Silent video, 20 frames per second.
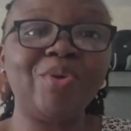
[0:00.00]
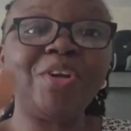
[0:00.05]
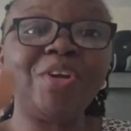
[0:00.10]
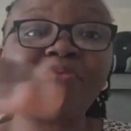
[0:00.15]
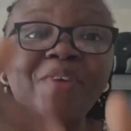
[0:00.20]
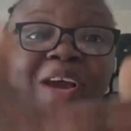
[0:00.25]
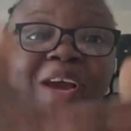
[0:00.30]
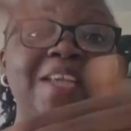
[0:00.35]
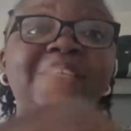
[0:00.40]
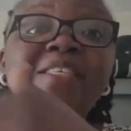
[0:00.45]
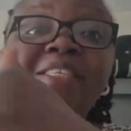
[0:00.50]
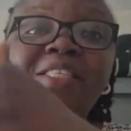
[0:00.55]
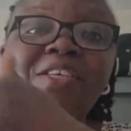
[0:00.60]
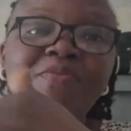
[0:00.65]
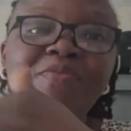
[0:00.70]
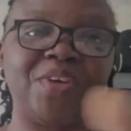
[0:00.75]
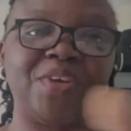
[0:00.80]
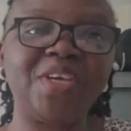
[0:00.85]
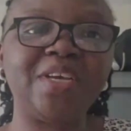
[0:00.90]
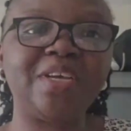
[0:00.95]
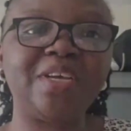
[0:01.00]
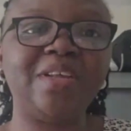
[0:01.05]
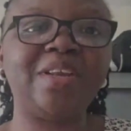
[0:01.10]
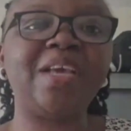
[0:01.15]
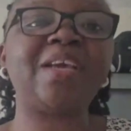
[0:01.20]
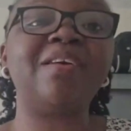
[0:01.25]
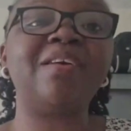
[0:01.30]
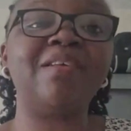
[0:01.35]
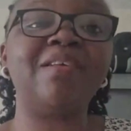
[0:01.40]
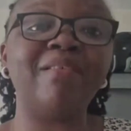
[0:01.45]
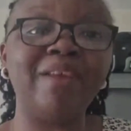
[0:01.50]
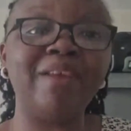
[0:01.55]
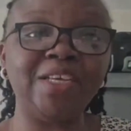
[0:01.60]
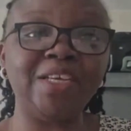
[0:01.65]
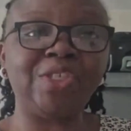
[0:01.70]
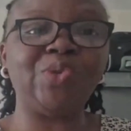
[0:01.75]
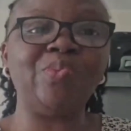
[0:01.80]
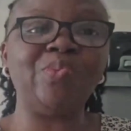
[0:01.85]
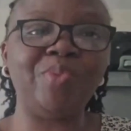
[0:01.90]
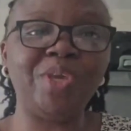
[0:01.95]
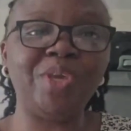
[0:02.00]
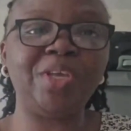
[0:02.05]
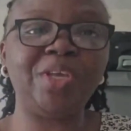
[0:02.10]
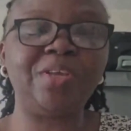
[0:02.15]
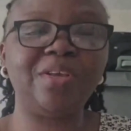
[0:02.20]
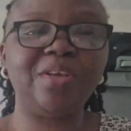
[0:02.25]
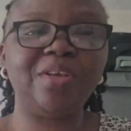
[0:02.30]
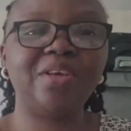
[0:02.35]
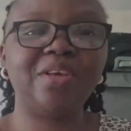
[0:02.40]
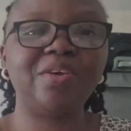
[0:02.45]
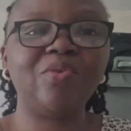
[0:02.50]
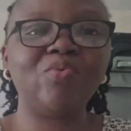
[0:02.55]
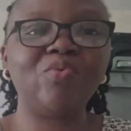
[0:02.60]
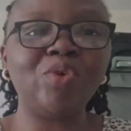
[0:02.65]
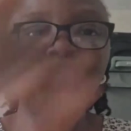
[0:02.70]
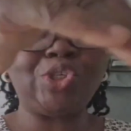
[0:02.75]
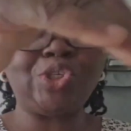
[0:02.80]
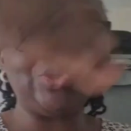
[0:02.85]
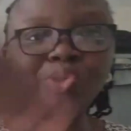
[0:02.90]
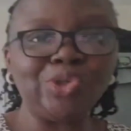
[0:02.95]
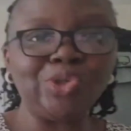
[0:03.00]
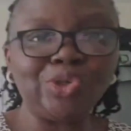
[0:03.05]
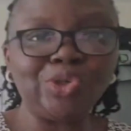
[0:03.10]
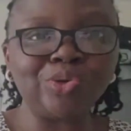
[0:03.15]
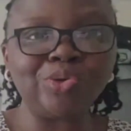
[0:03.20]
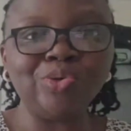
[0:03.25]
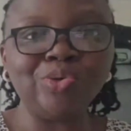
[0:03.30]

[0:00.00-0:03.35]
CV, like a resume. What you